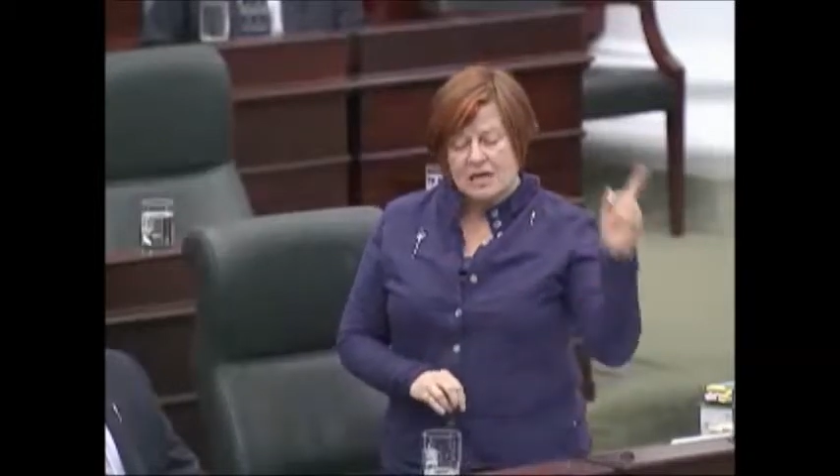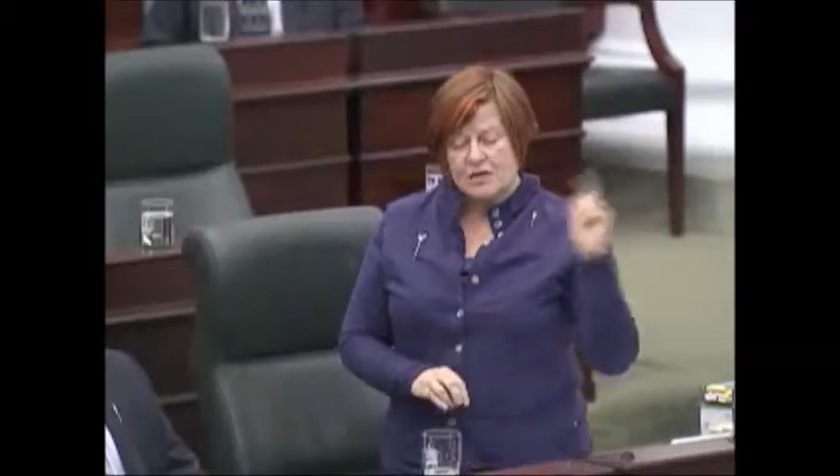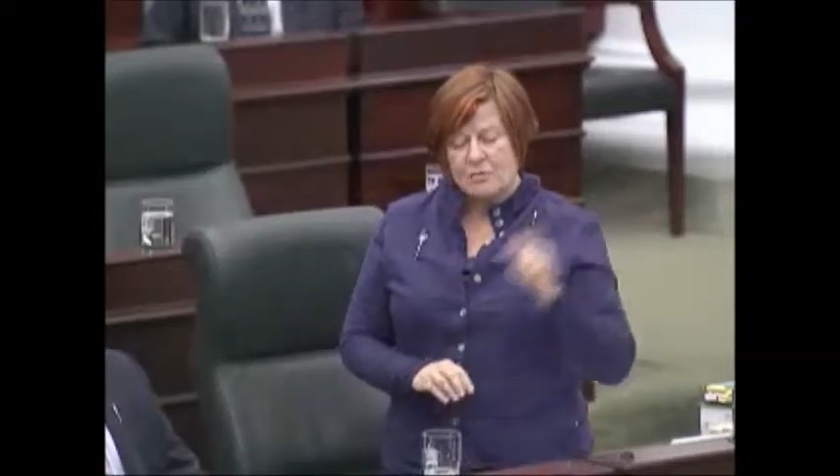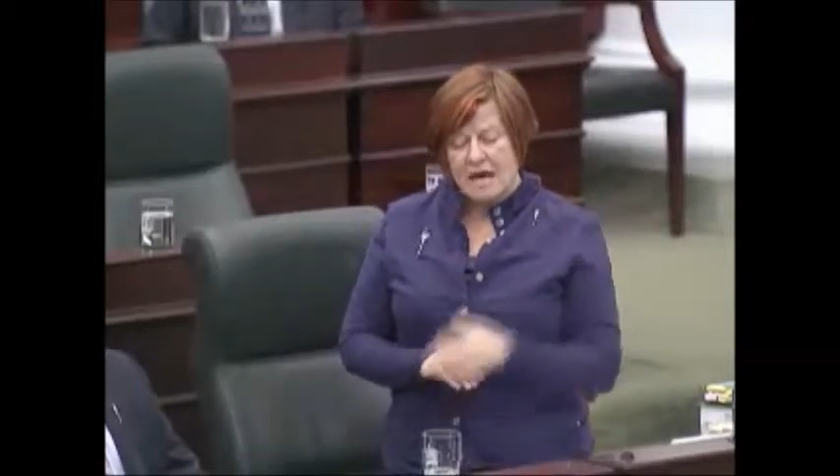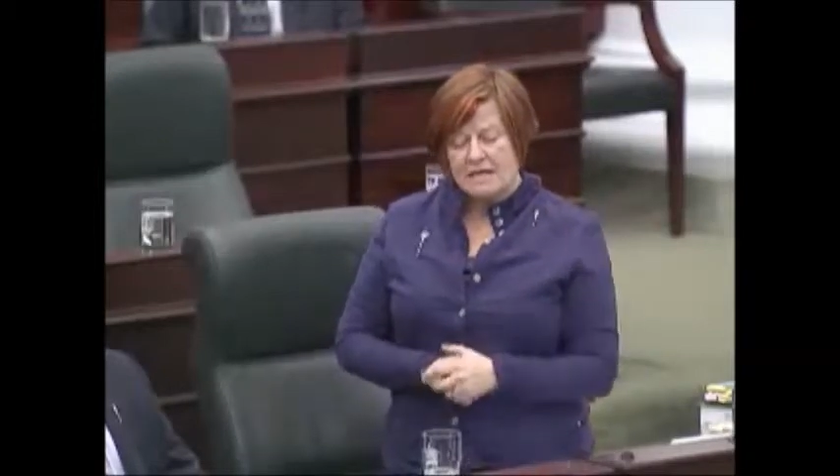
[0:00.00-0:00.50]

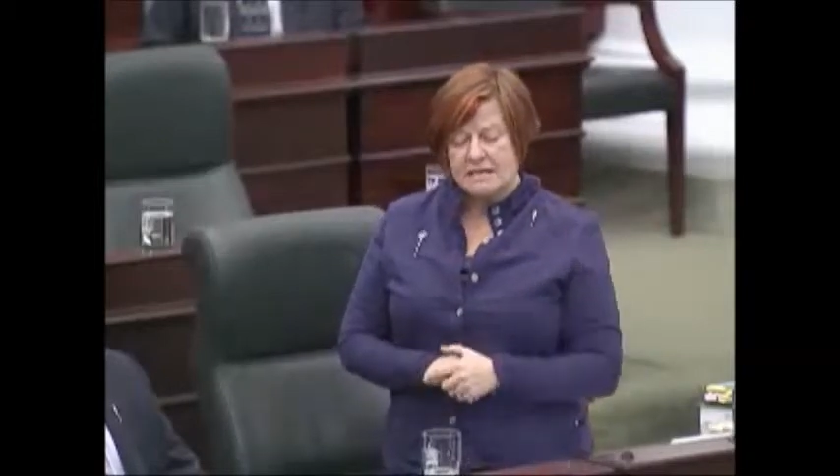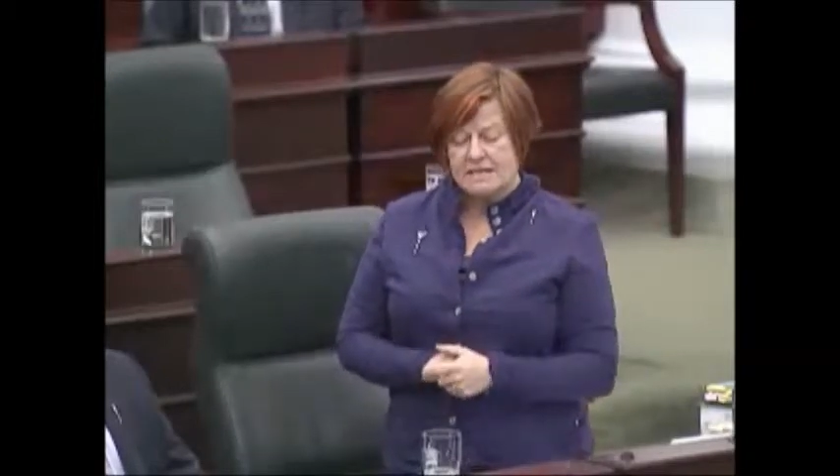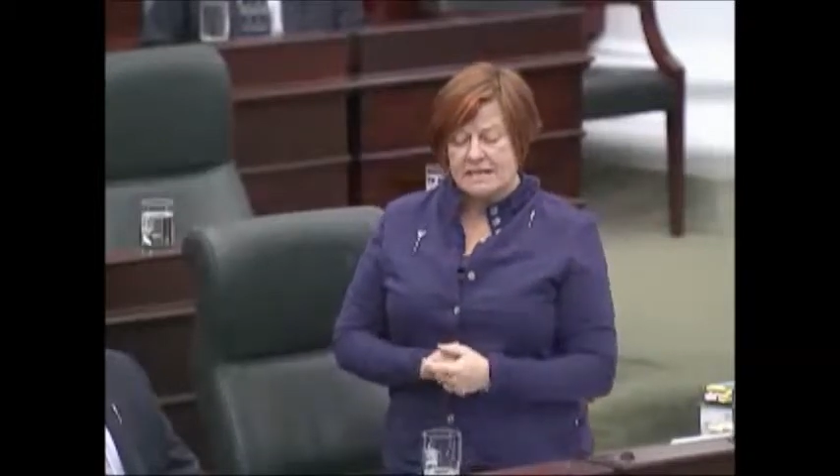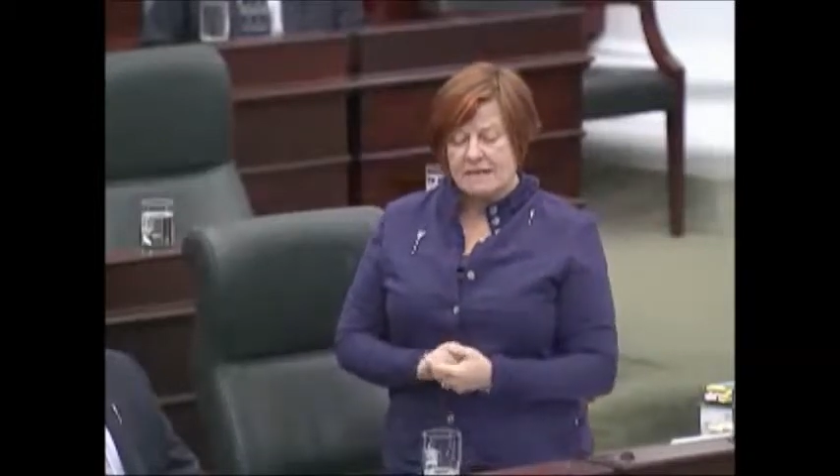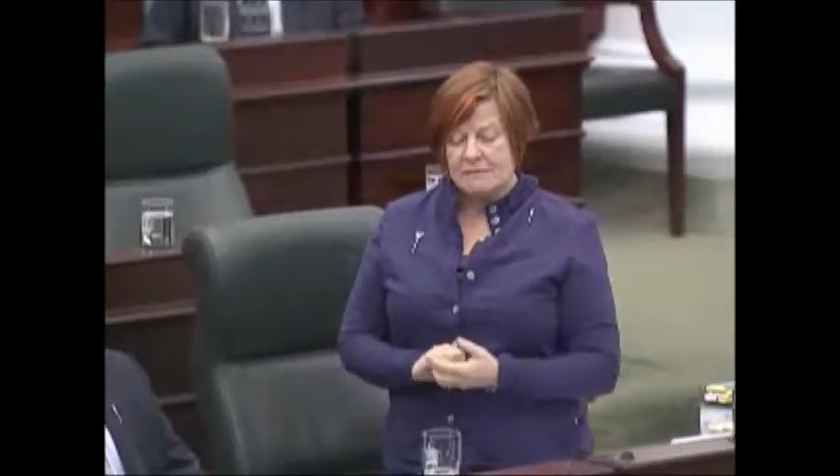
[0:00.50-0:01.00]
So back to
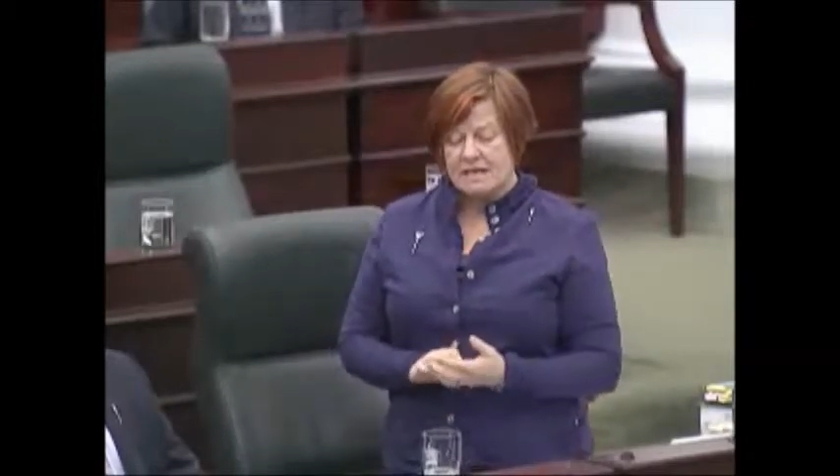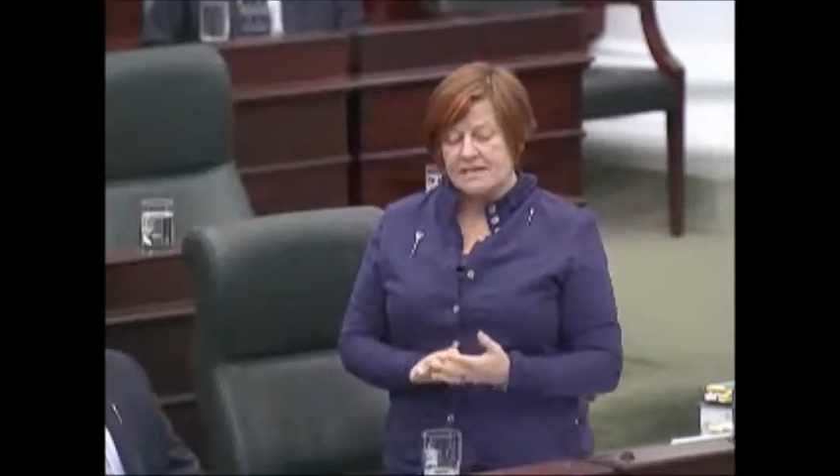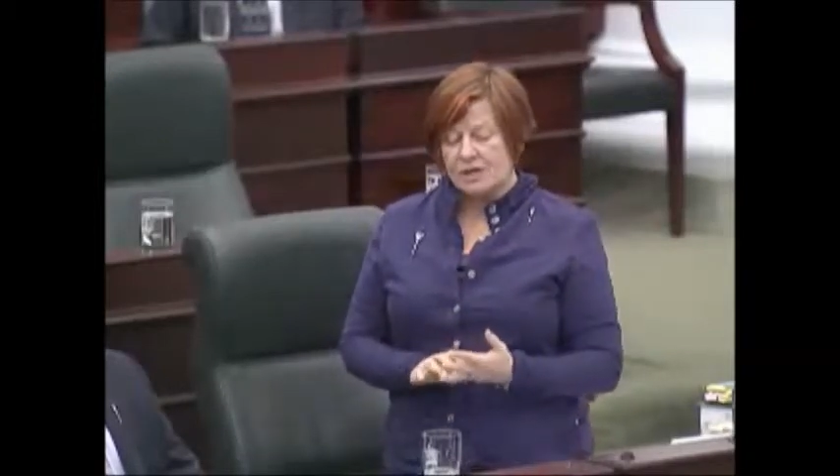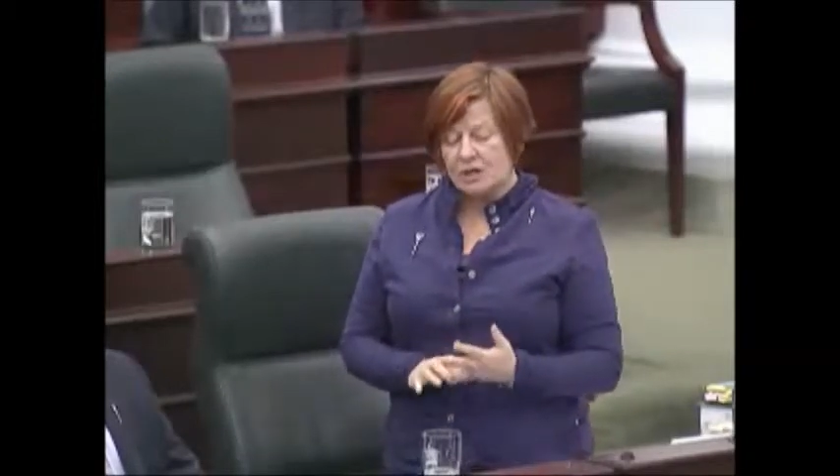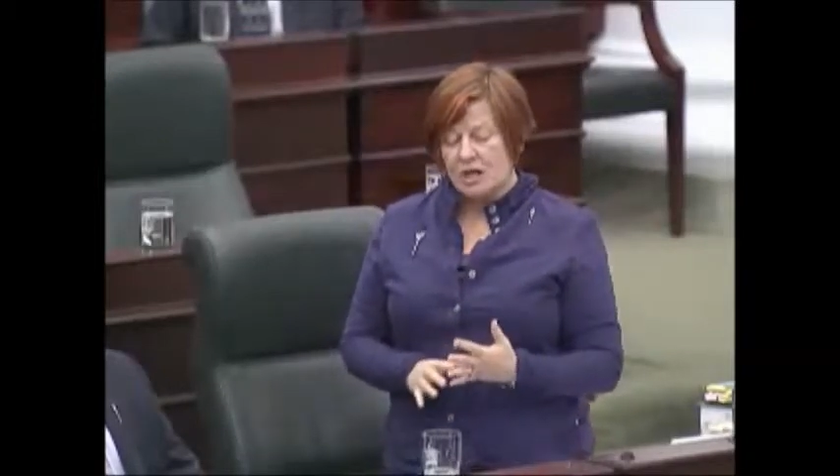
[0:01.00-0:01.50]
the same
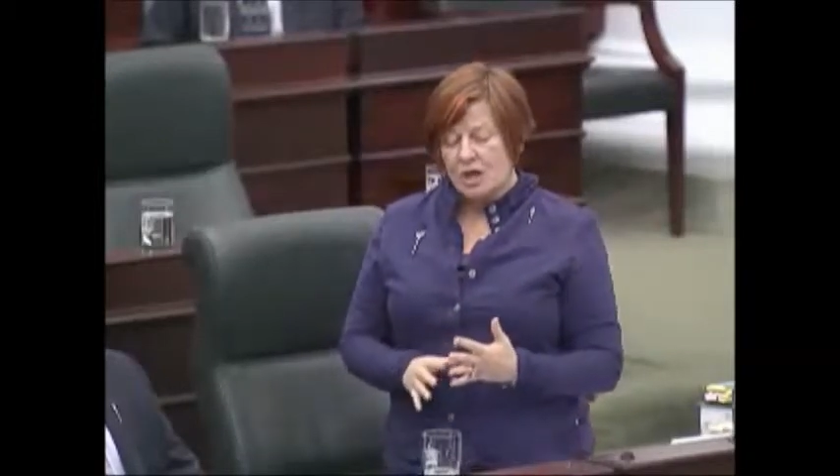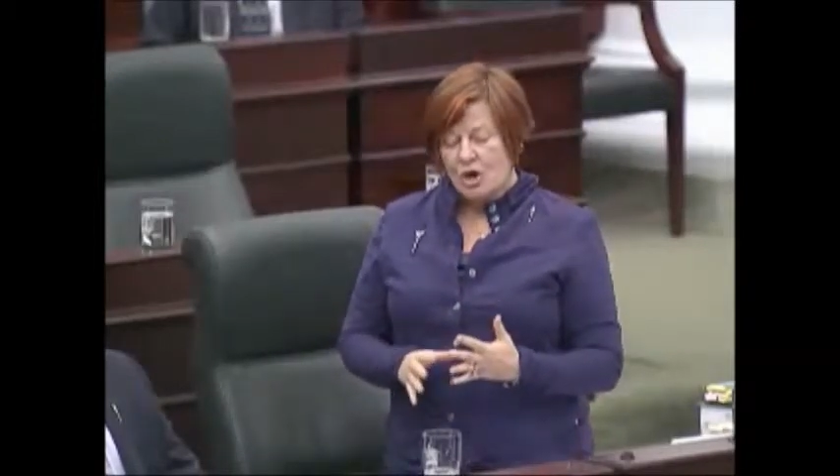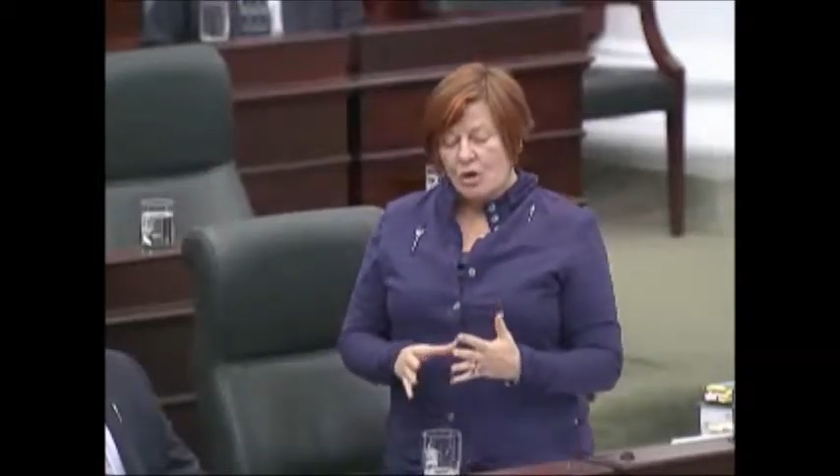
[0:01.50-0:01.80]
minister.